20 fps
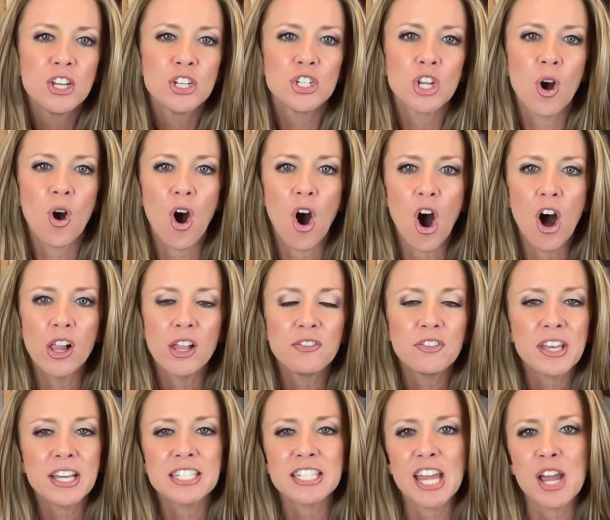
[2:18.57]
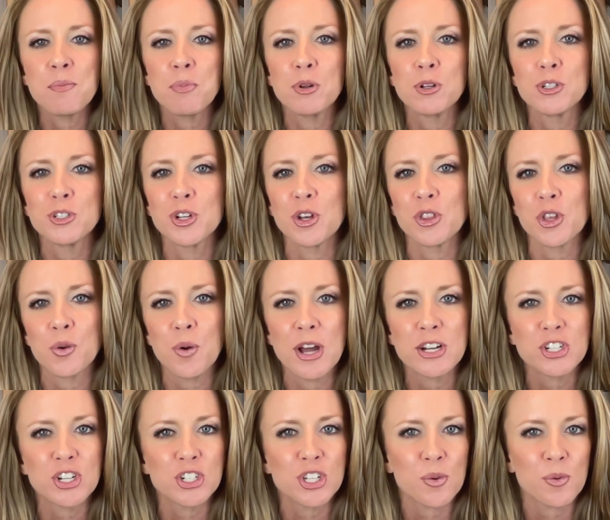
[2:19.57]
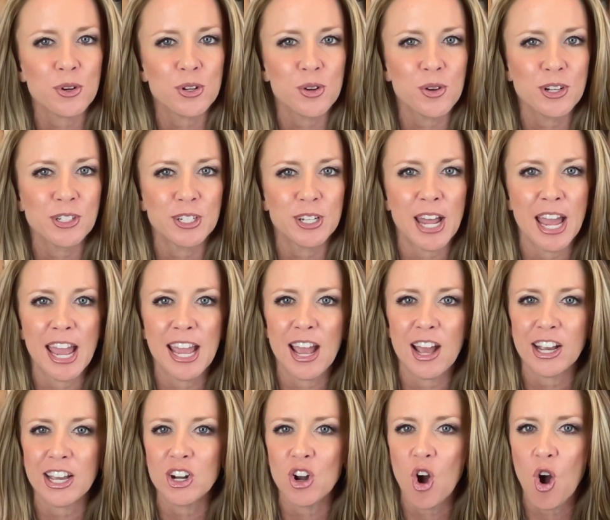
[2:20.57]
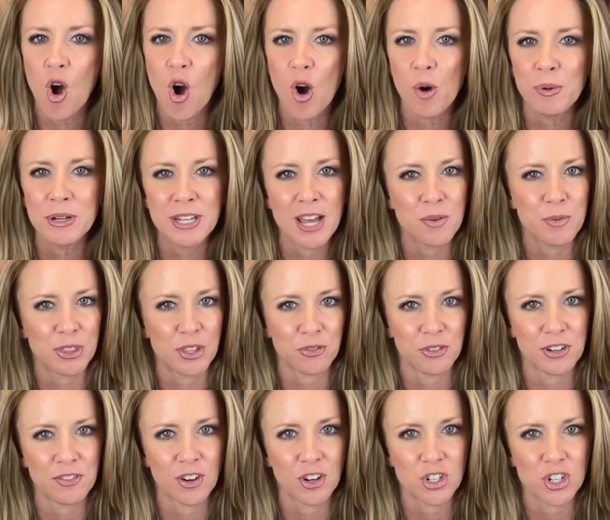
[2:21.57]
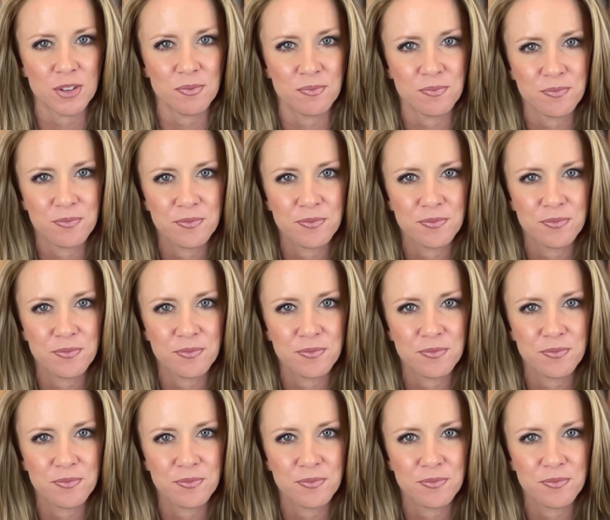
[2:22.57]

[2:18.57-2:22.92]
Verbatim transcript: So all of the examples on the questions that we're doing today can all be done with the free version.